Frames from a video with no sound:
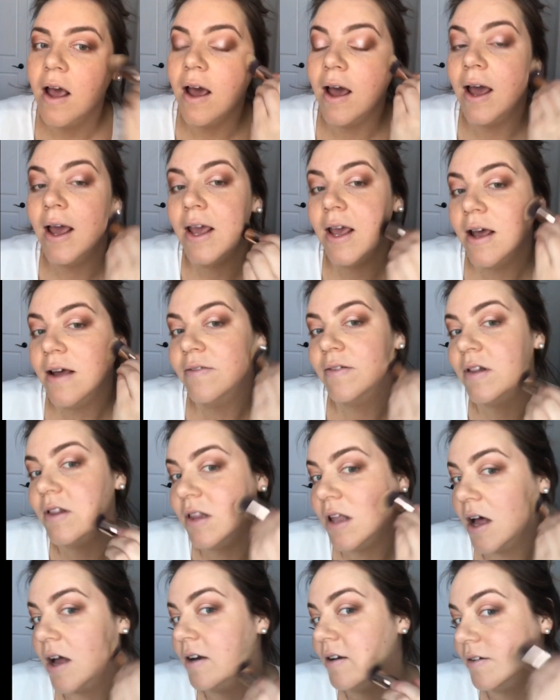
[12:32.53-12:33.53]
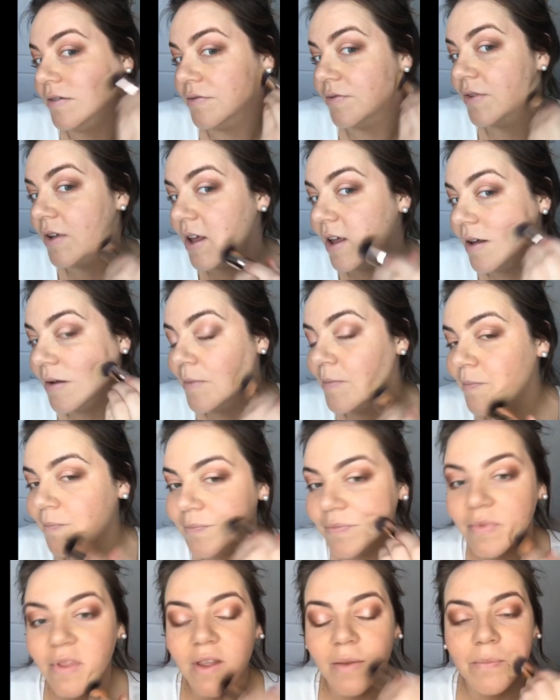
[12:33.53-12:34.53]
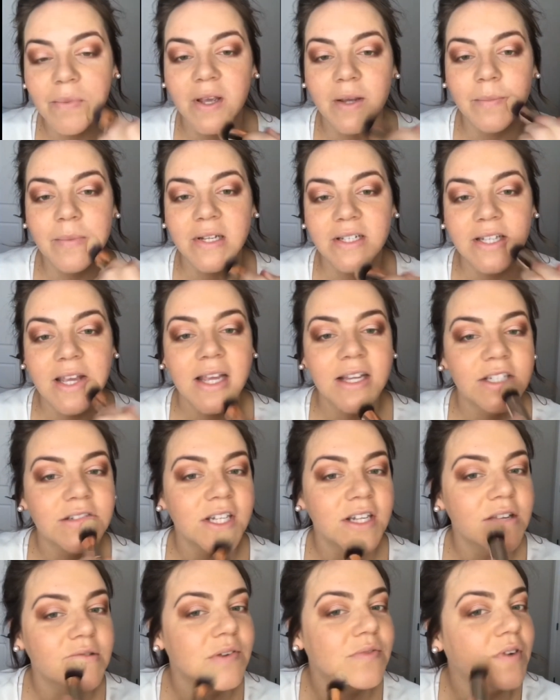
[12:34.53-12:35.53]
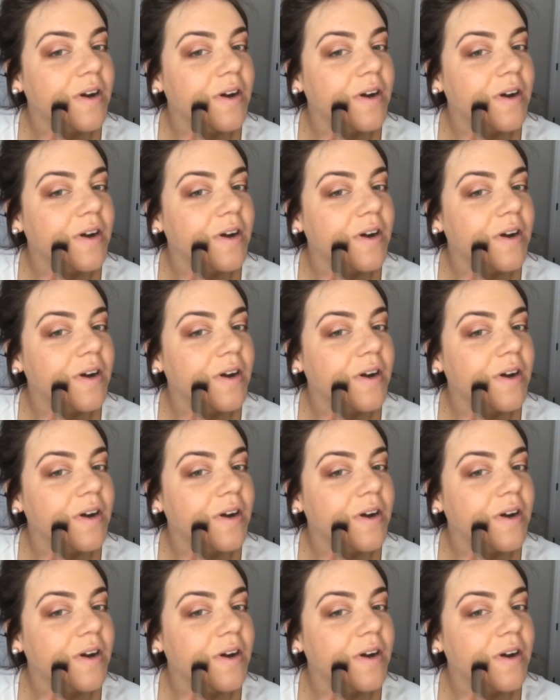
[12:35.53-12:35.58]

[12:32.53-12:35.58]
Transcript: I have a lot of pigmentation,